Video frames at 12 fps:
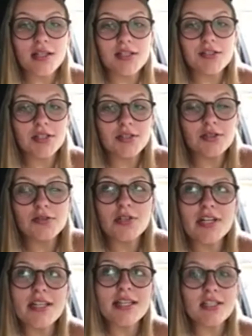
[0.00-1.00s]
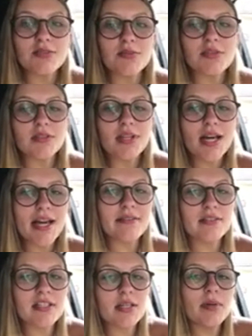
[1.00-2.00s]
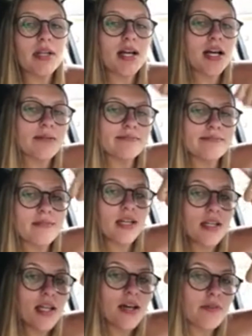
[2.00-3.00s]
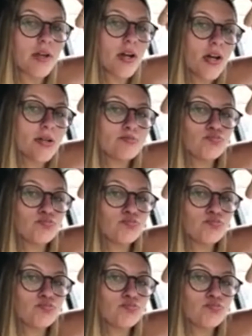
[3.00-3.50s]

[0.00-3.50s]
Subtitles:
and do great things with your lives. Keep it up. Love y'all.